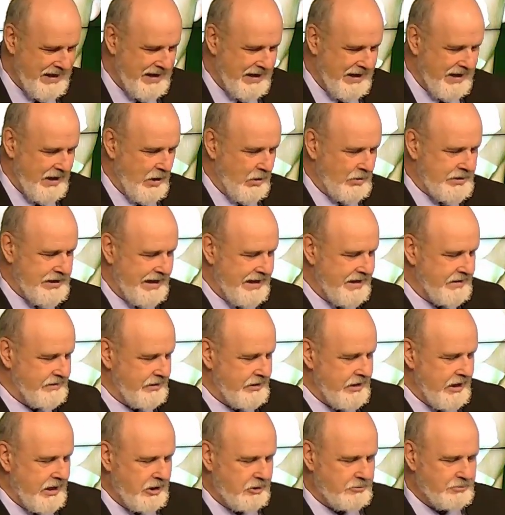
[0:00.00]
Okay, in the
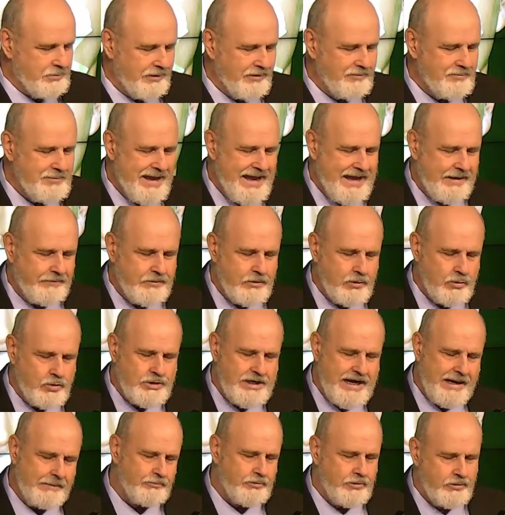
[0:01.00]
Gospel of Matthew,
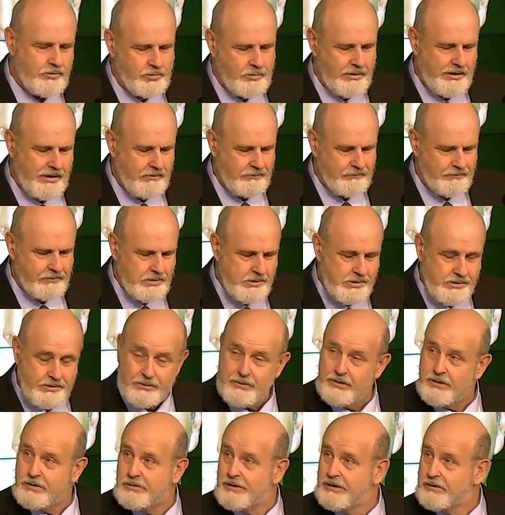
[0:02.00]
chapter 12, verse
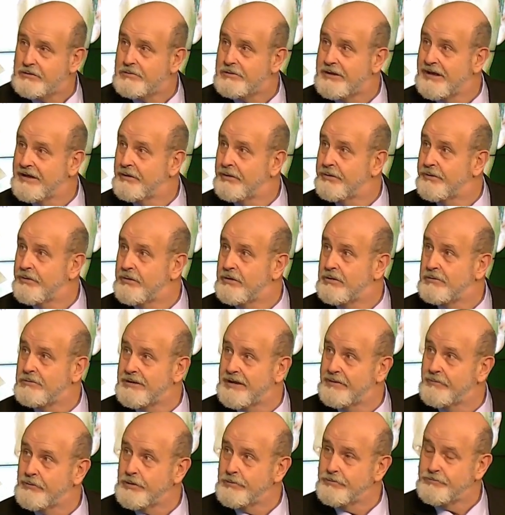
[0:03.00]
36 and
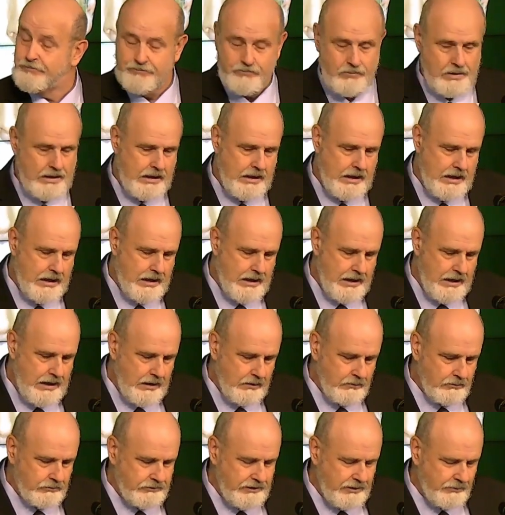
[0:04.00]
37.
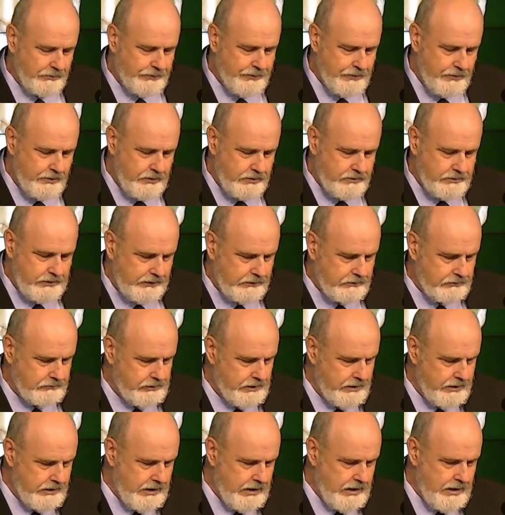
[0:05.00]
Start with 36.
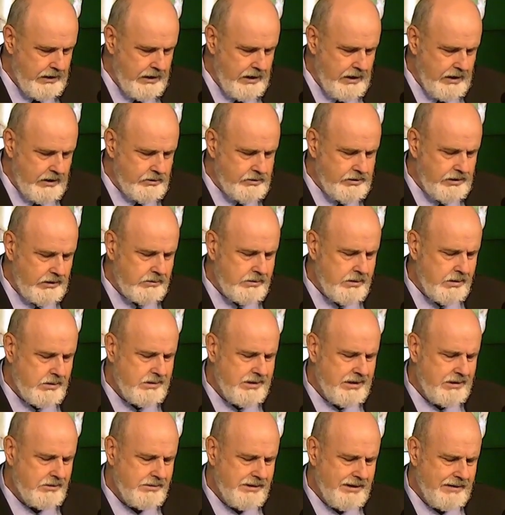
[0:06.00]
Jesus
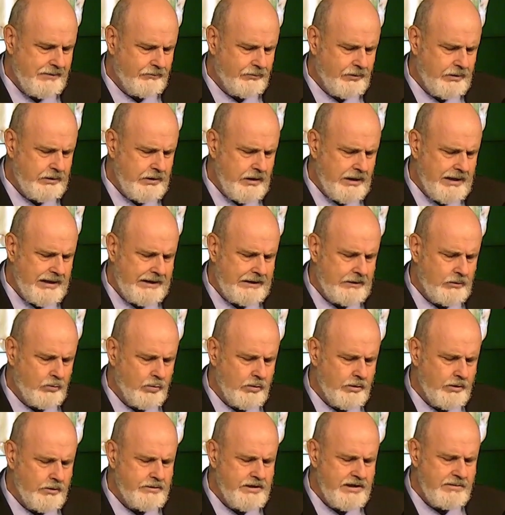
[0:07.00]
says, every idle
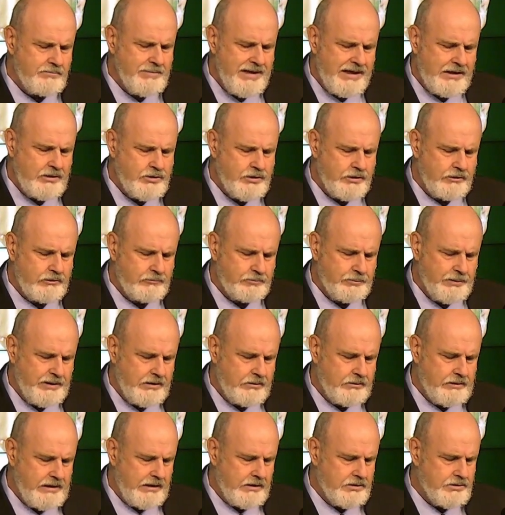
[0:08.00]
word that men shall speak,
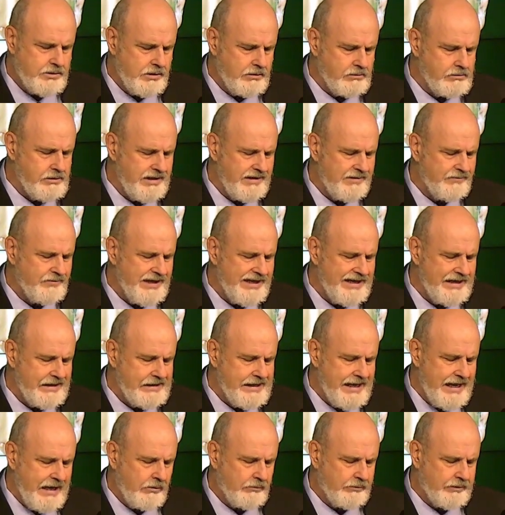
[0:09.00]
they shall give an
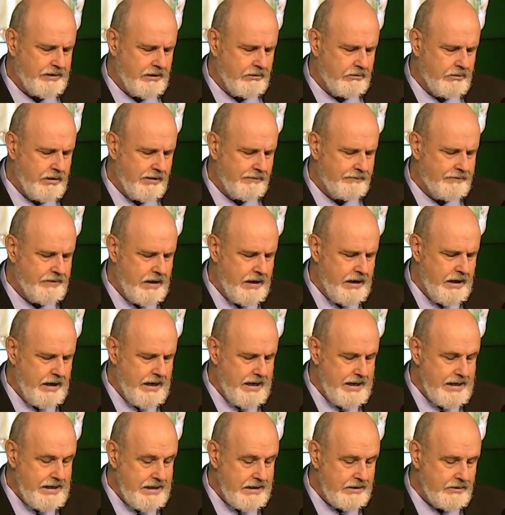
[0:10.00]
account thereof
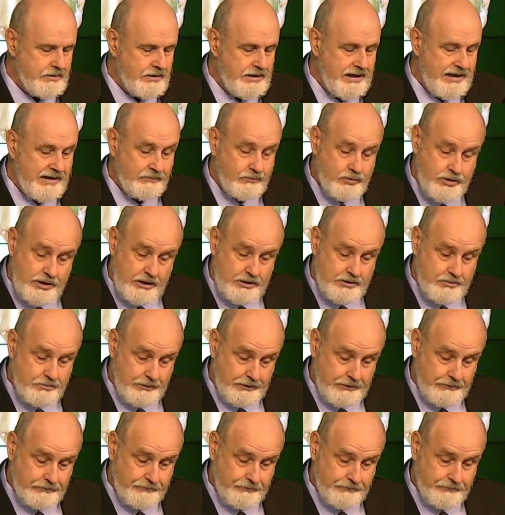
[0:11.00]
in the day of judgment.